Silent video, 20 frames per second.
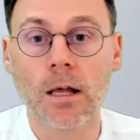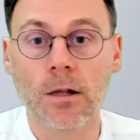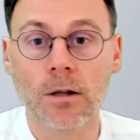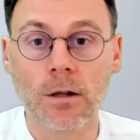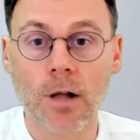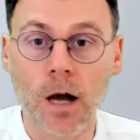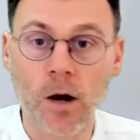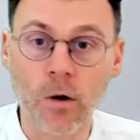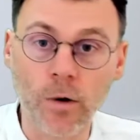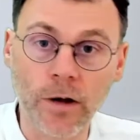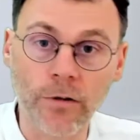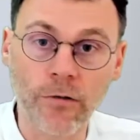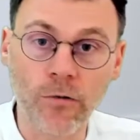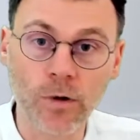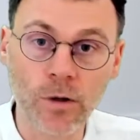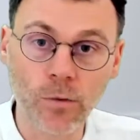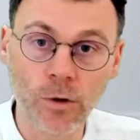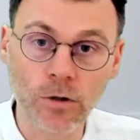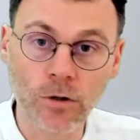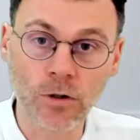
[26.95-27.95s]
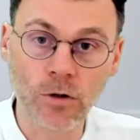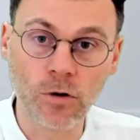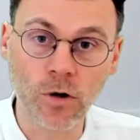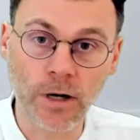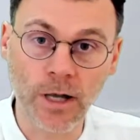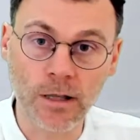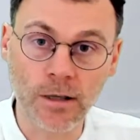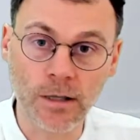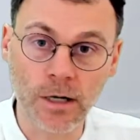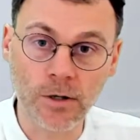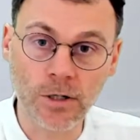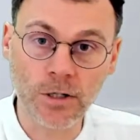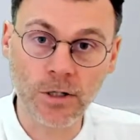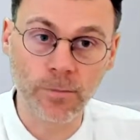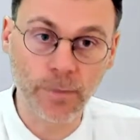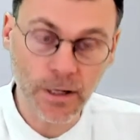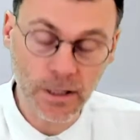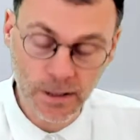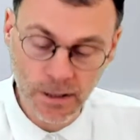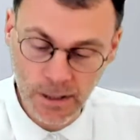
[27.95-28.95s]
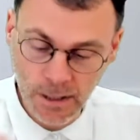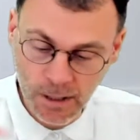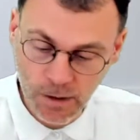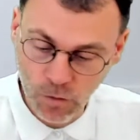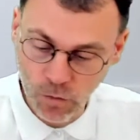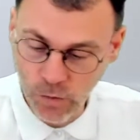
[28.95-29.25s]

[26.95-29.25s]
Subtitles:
Now, if we want to look at their stability,